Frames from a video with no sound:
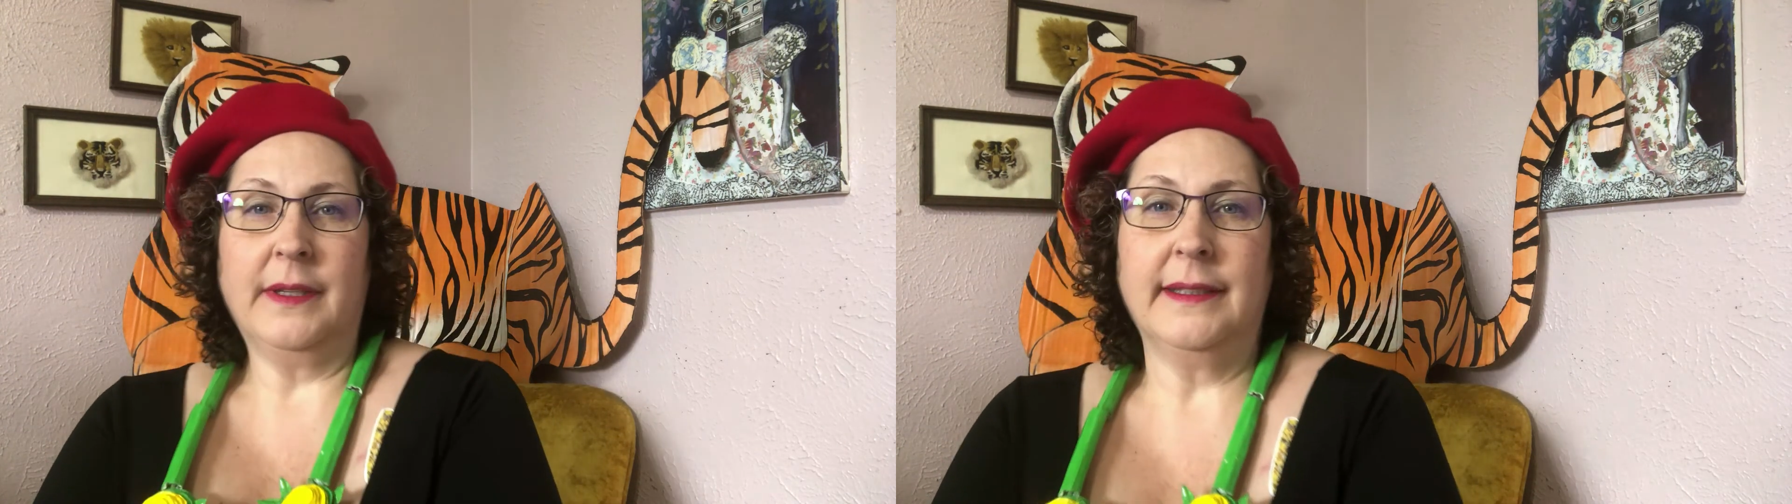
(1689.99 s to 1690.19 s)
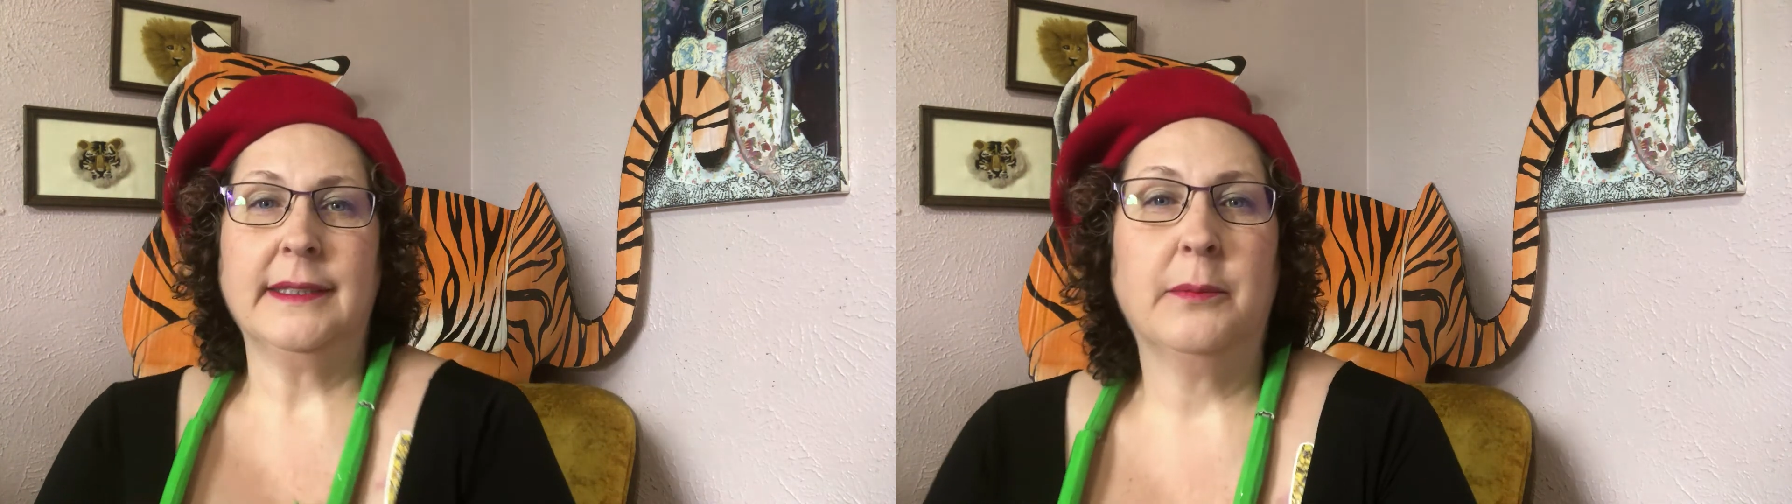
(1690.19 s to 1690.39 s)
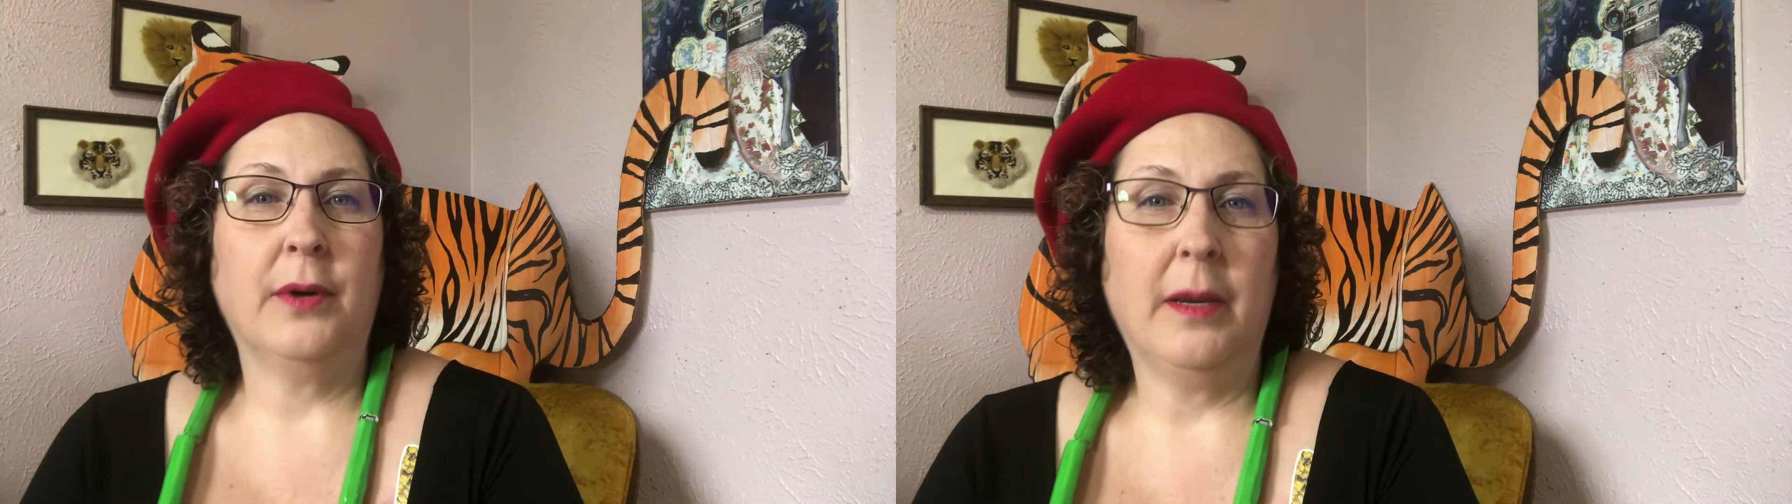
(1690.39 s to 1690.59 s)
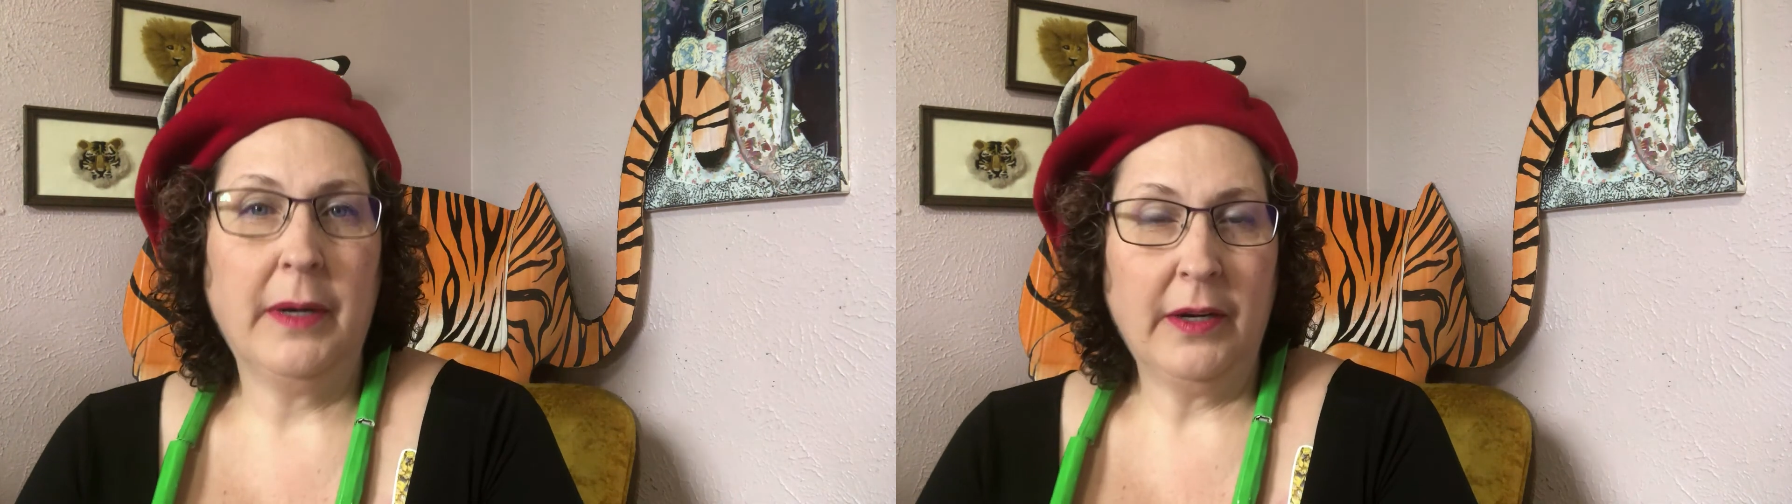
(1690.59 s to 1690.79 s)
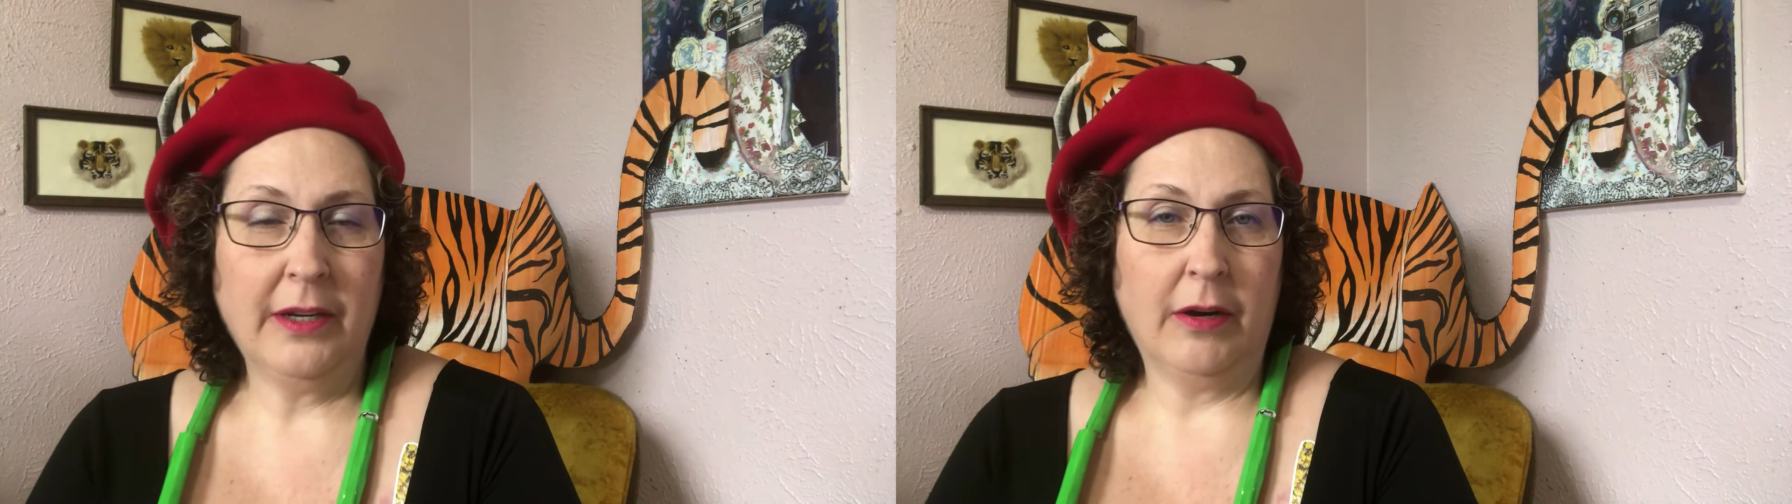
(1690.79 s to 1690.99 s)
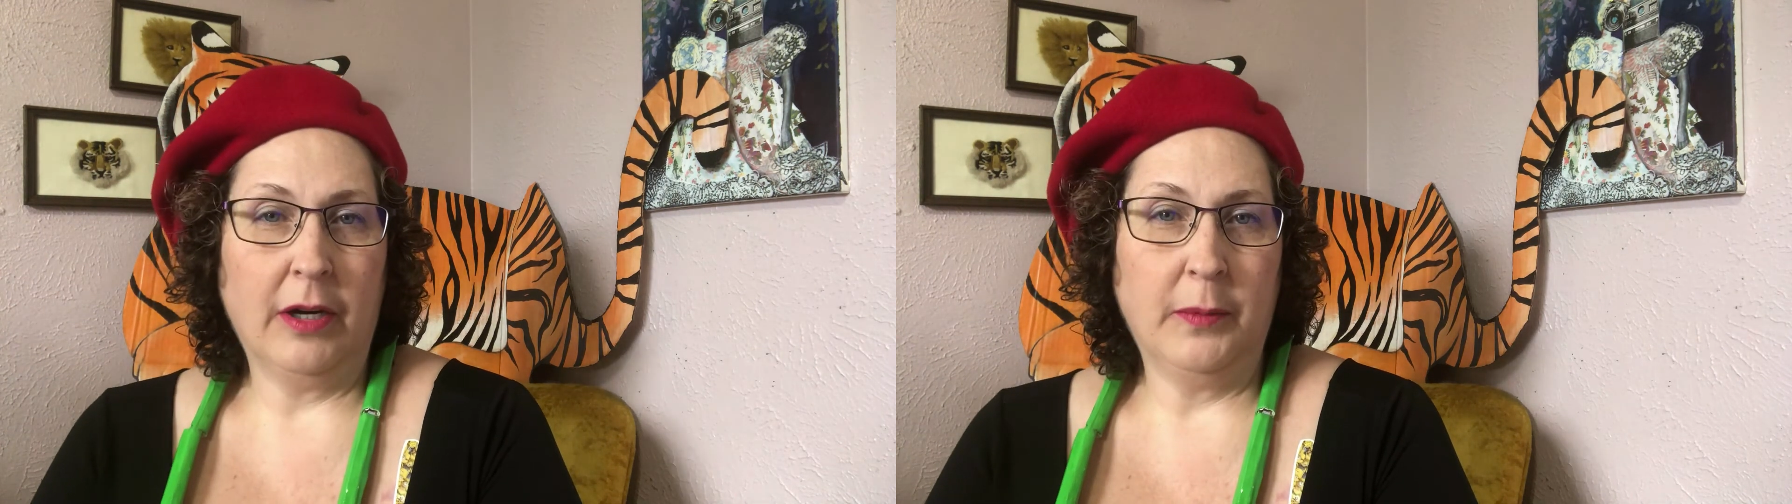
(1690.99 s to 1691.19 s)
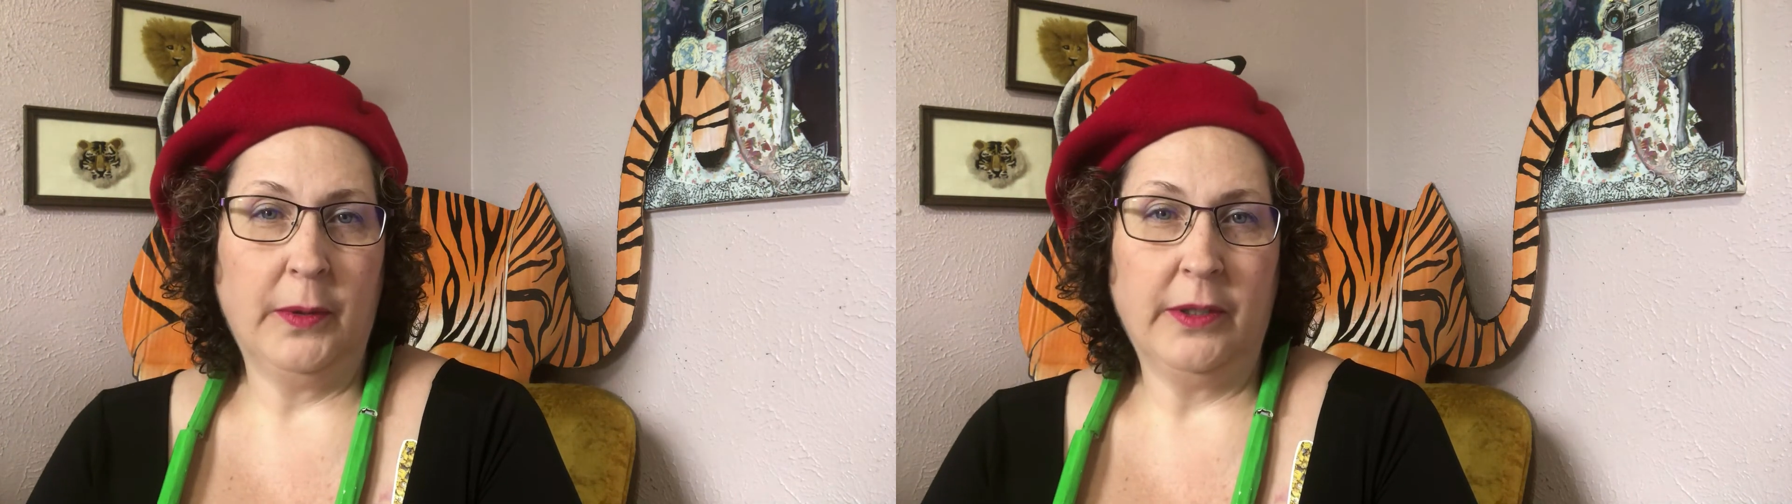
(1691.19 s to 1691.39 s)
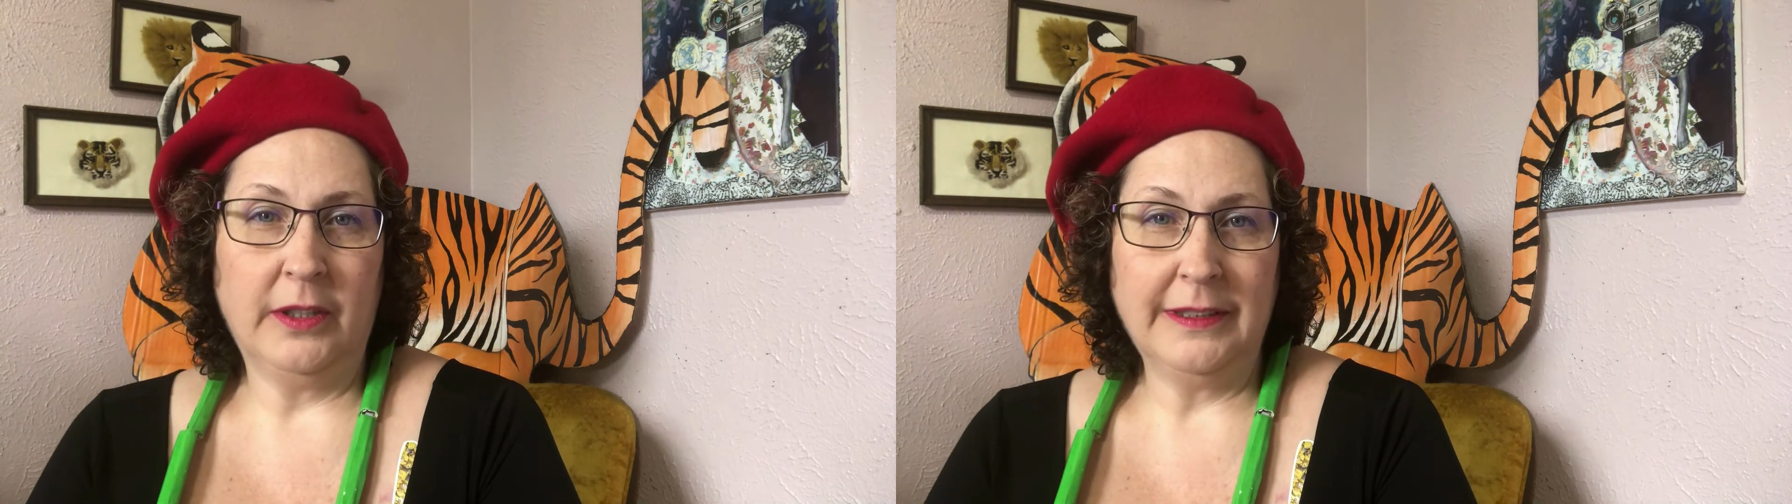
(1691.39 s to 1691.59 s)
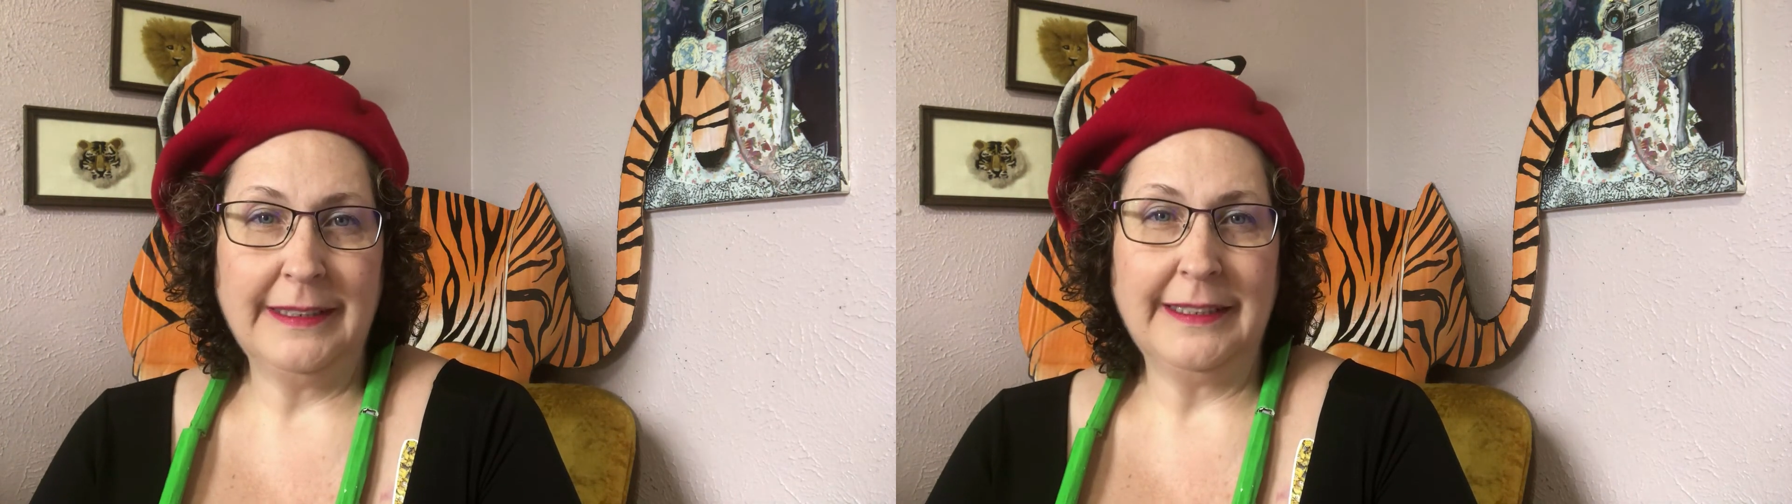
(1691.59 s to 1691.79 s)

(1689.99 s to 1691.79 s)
is a primary cardboard artist